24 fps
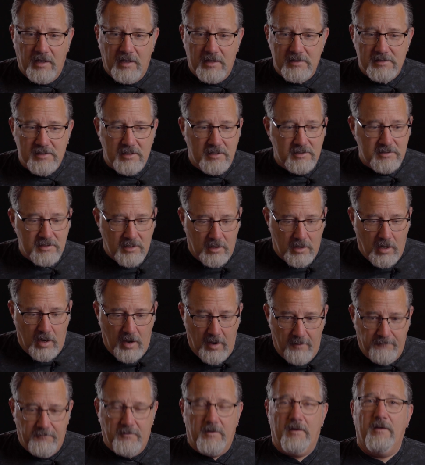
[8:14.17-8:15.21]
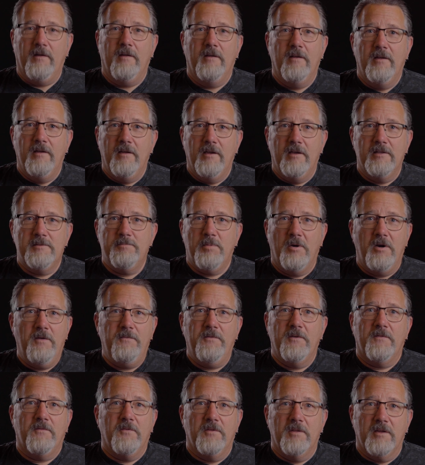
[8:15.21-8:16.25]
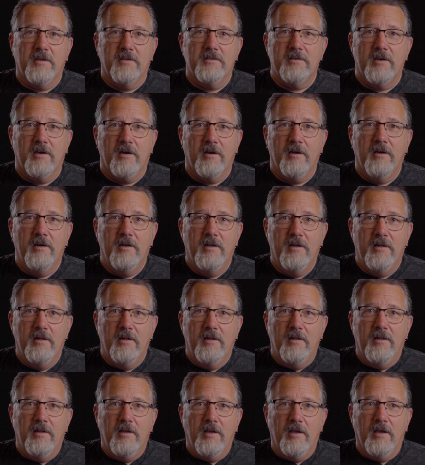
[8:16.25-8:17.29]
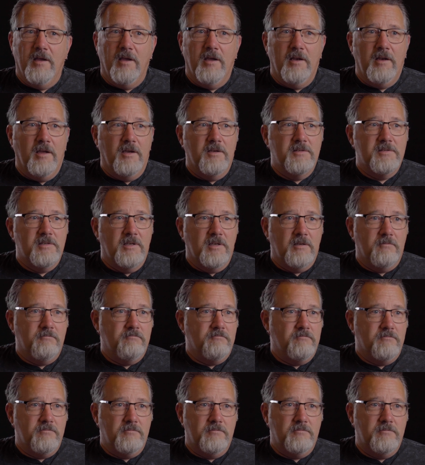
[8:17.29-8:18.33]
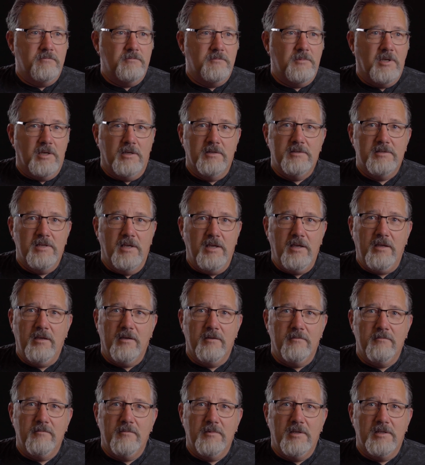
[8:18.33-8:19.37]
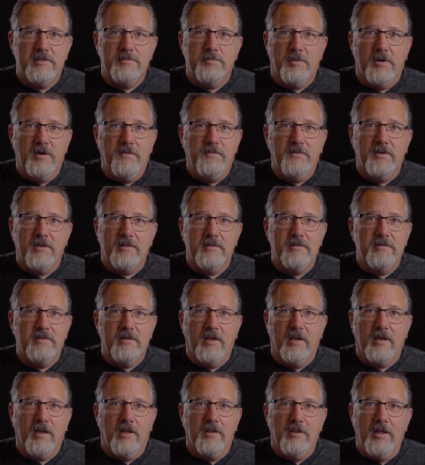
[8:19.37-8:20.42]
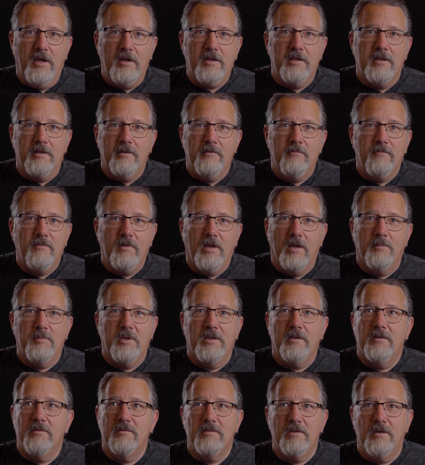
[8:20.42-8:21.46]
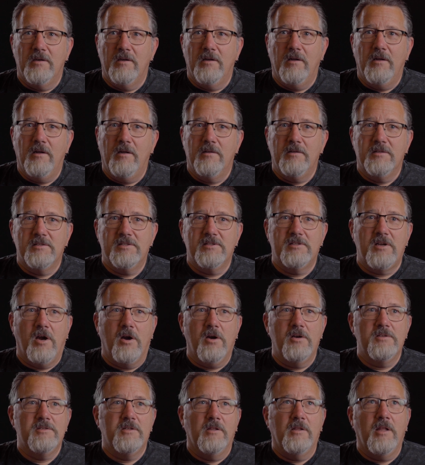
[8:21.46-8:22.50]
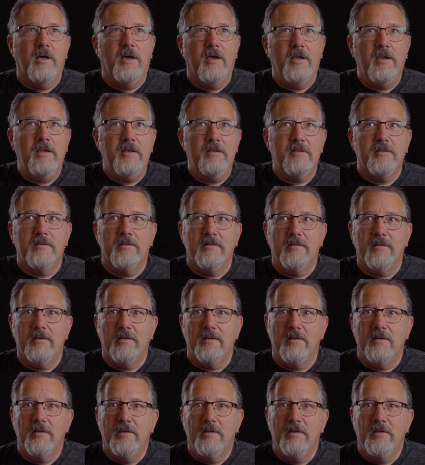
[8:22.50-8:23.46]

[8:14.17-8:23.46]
case. And it's a coffin. It's perfect for the guitar. And I was like, I'll take it. That's perfect. I got lucky. I mean, the stars aligned, and